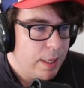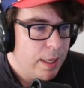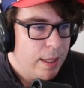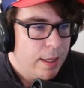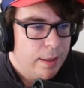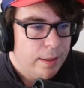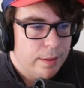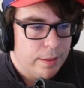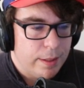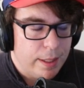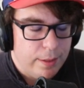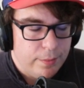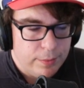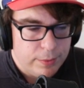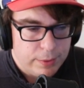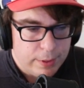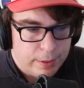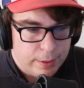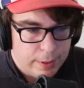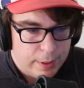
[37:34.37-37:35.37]
That was
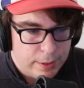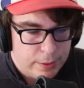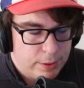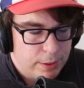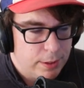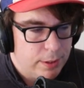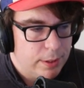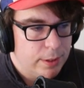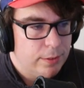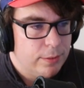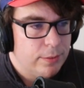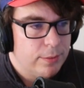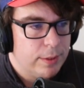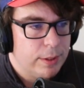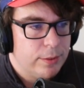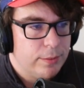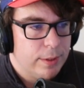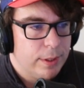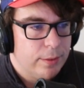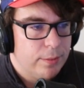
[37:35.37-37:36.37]
at SGDQ
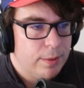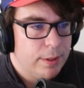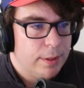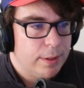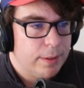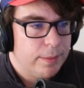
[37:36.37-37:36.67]
2023.